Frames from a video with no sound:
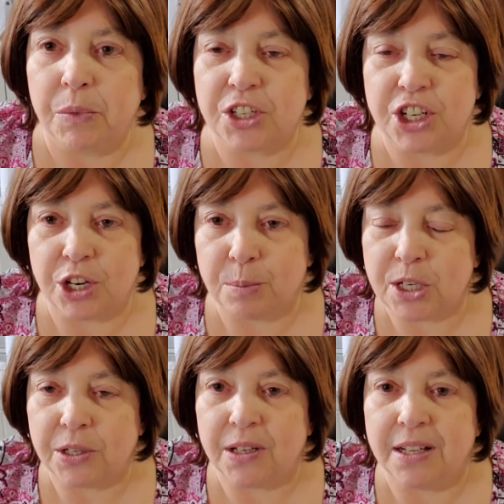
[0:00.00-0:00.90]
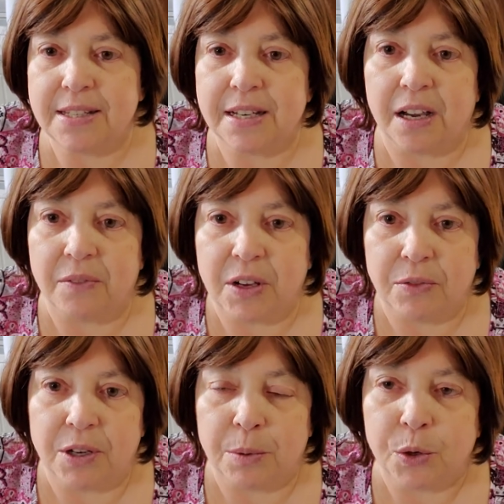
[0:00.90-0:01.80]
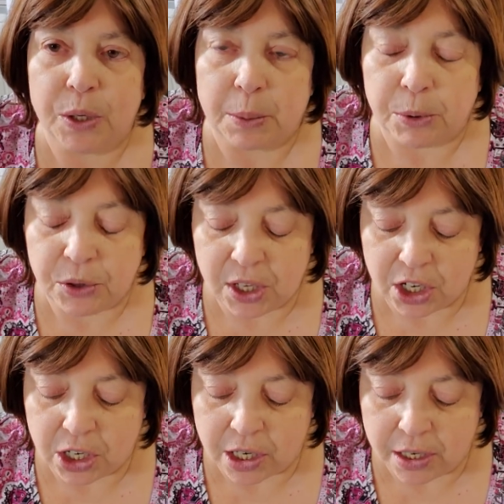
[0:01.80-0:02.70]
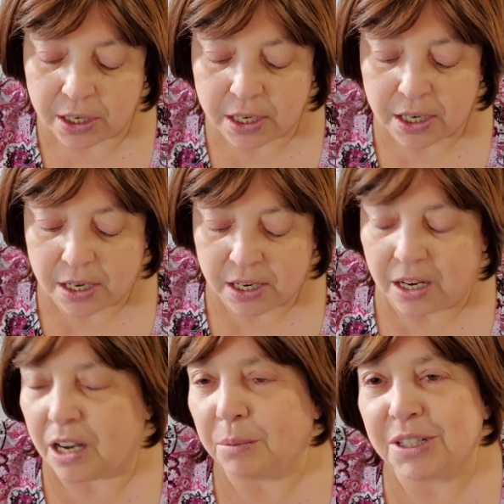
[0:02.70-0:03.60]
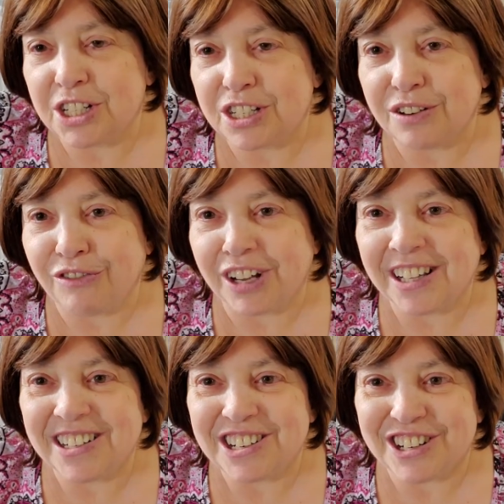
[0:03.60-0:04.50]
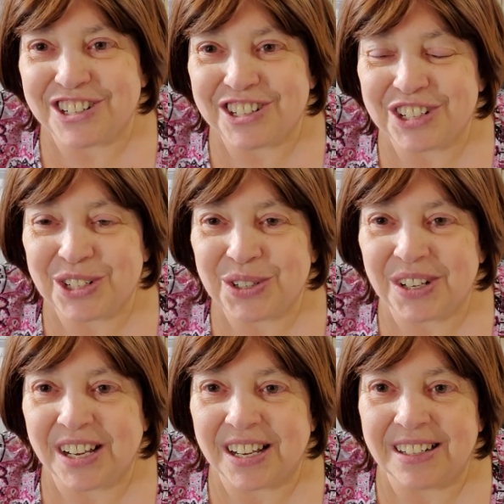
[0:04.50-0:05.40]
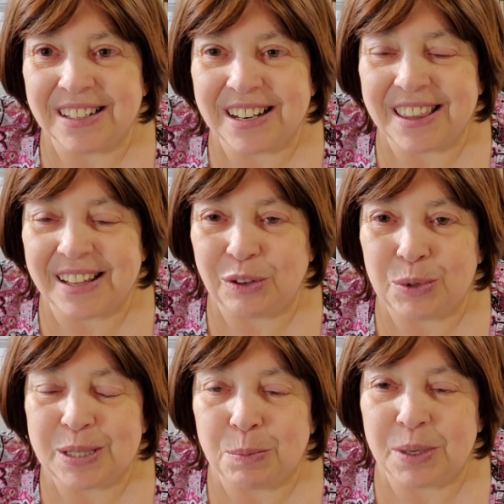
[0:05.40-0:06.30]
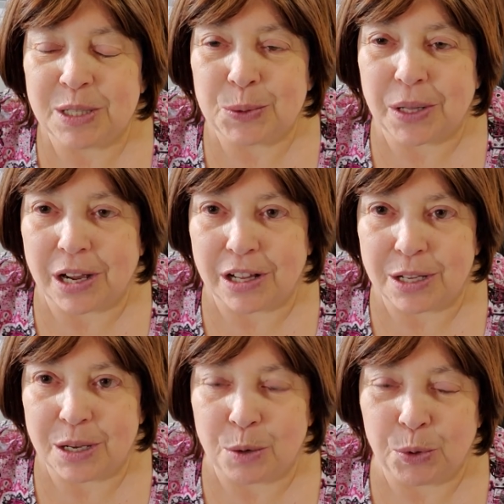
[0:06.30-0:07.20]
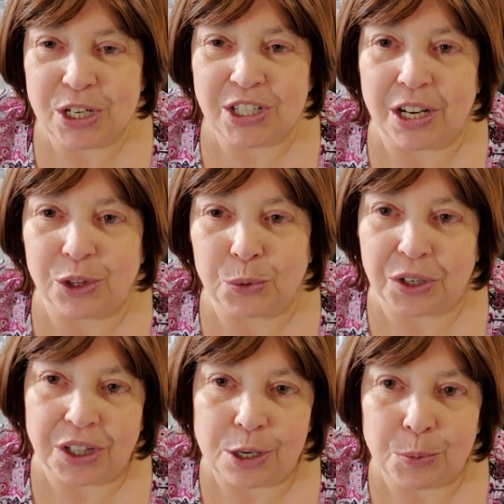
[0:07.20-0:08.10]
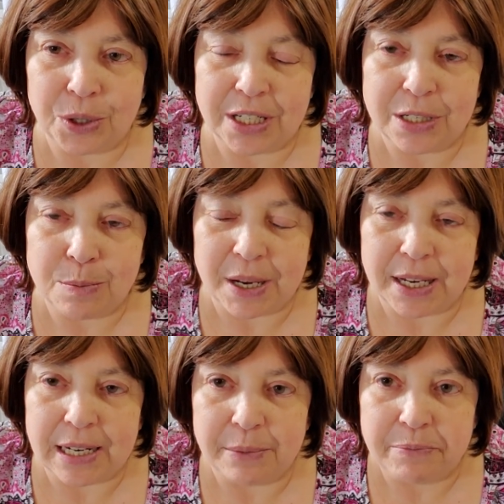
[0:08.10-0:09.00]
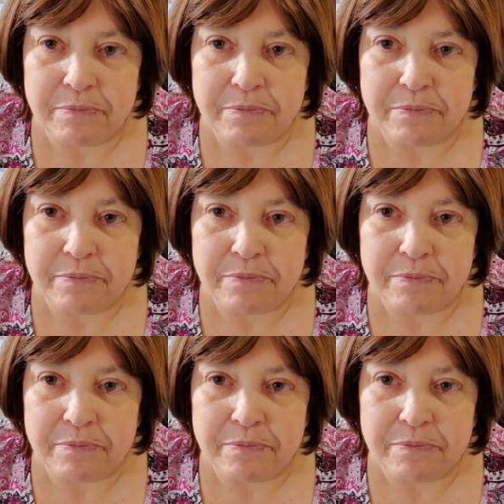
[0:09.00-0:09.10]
with shaker material inside of it for a quick birthday card. Um, it's just a fun little card to do, and I think the recipients will all appreciate the work that you put into making it.